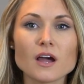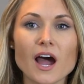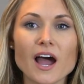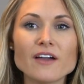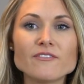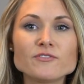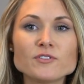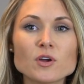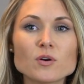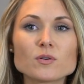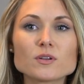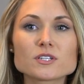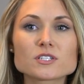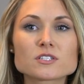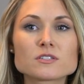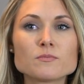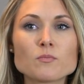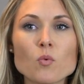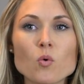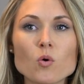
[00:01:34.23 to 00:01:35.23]
I've
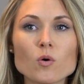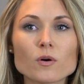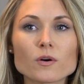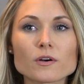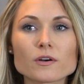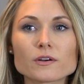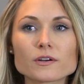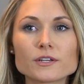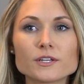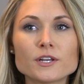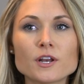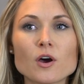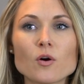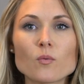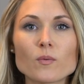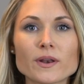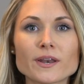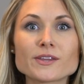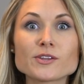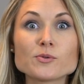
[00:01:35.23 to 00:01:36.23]
noticed more, you know,
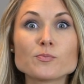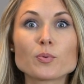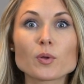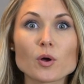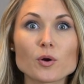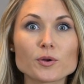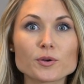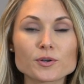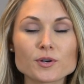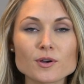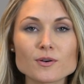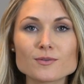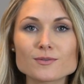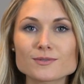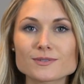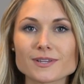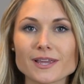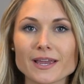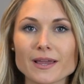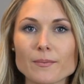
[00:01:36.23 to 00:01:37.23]
when you blow your
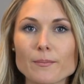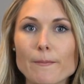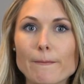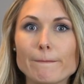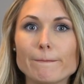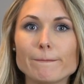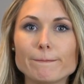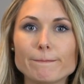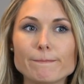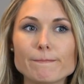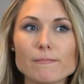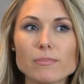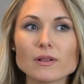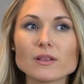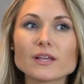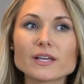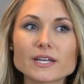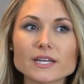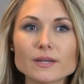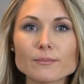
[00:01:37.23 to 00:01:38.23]
nose, like
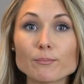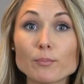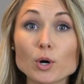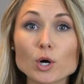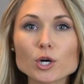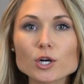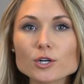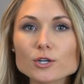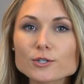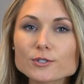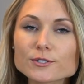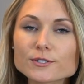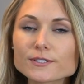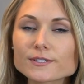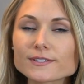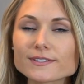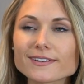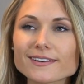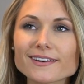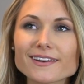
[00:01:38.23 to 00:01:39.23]
bloody boogers,
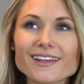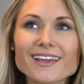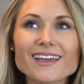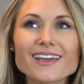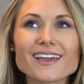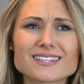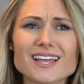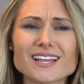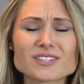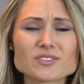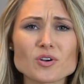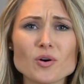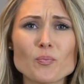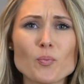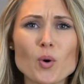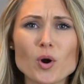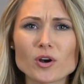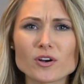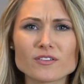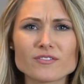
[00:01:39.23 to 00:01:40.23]
and that's all
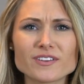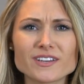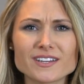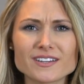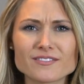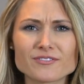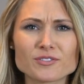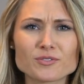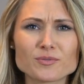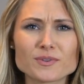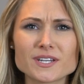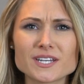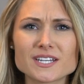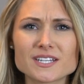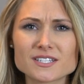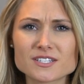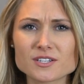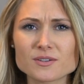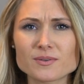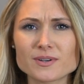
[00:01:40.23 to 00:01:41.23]
part of it if you read
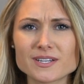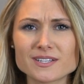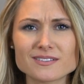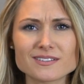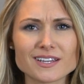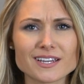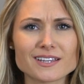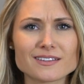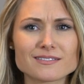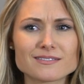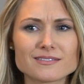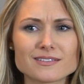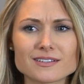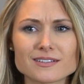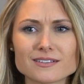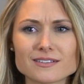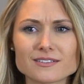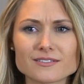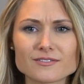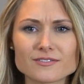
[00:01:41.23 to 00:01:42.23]
into it, like
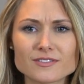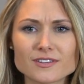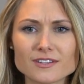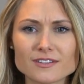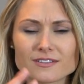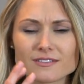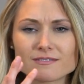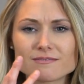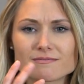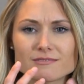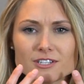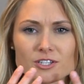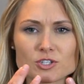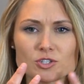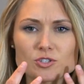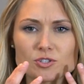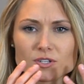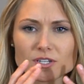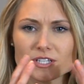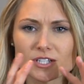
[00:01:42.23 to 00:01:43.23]
the
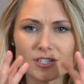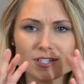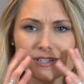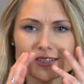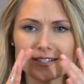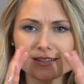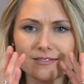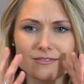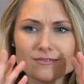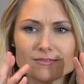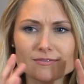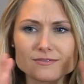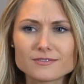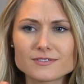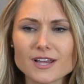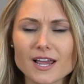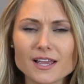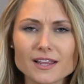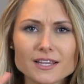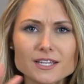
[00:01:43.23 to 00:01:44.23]
constriction and
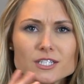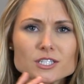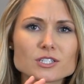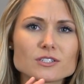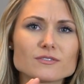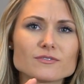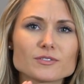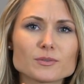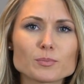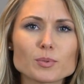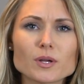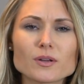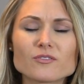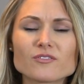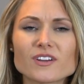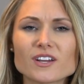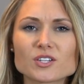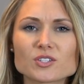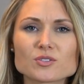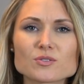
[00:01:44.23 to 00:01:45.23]
dilation of your blood
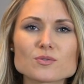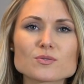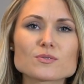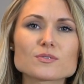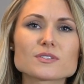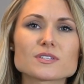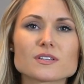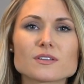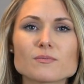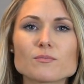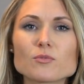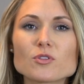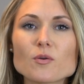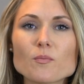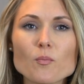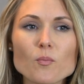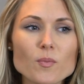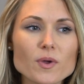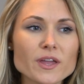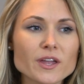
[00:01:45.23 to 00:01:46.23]
vessels and
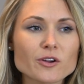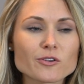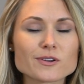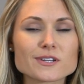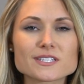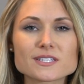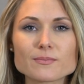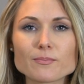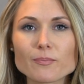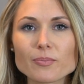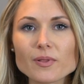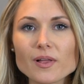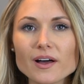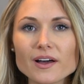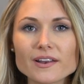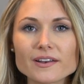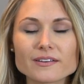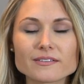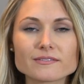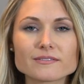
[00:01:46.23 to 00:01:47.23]
the increase in
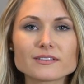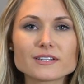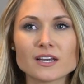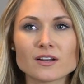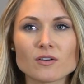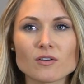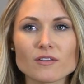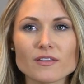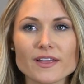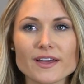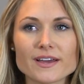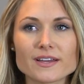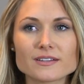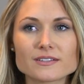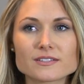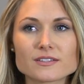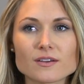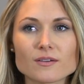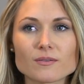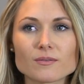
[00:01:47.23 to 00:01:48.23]
blood and all that.
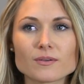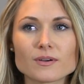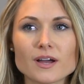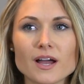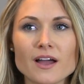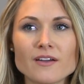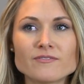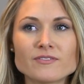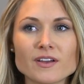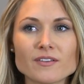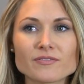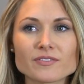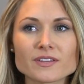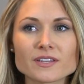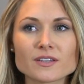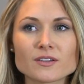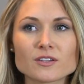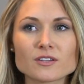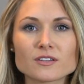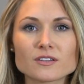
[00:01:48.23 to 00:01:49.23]
So I've
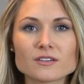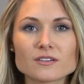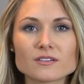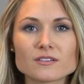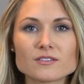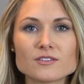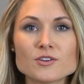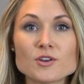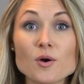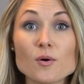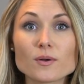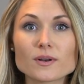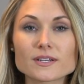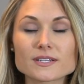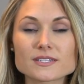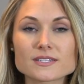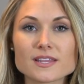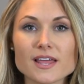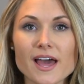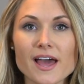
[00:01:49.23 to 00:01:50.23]
definitely
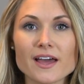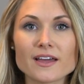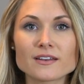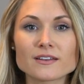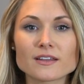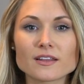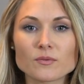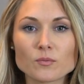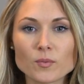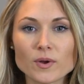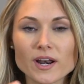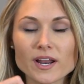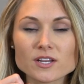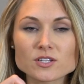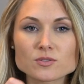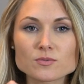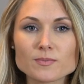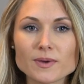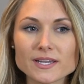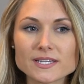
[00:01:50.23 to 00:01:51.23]
notice that, and then when I
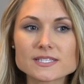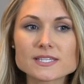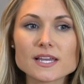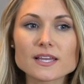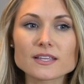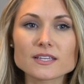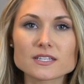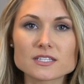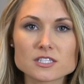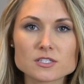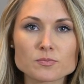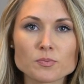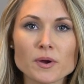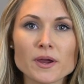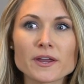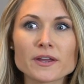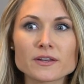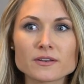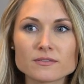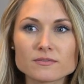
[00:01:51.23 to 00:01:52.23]
do my saline
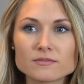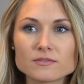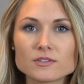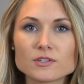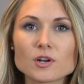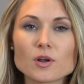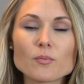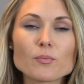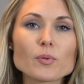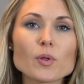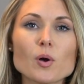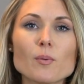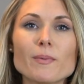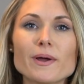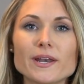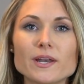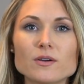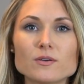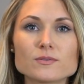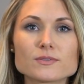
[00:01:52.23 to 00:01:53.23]
spray and, you know, blow
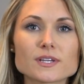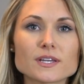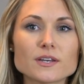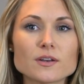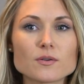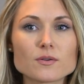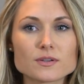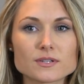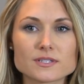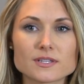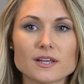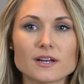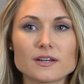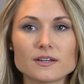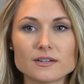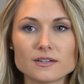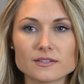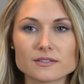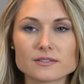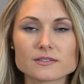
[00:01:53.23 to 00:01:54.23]
my nose, I notice that
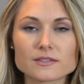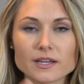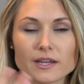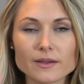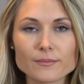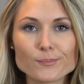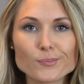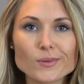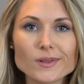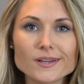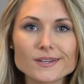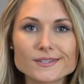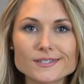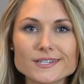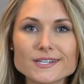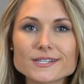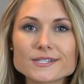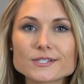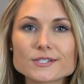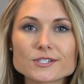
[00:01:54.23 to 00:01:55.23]
it is like blood
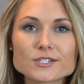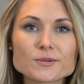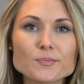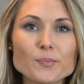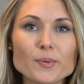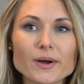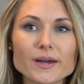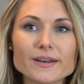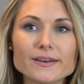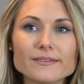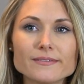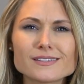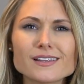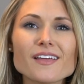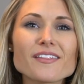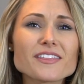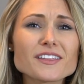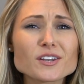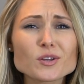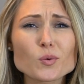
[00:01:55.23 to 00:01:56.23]
tinged, but
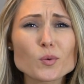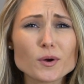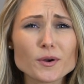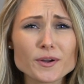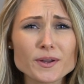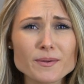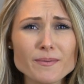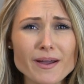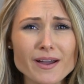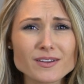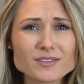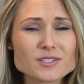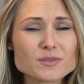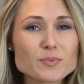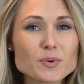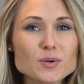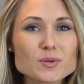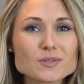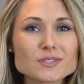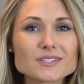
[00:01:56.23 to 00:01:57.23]
nothing to worry about
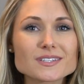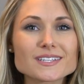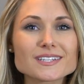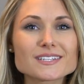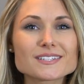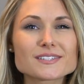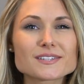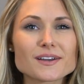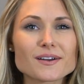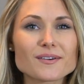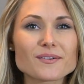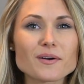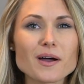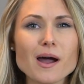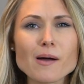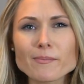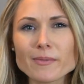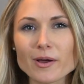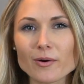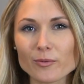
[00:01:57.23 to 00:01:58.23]
supposedly, so
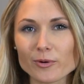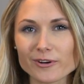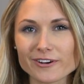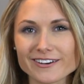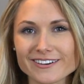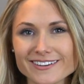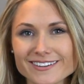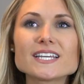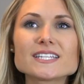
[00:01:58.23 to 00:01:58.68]
I'm not worried.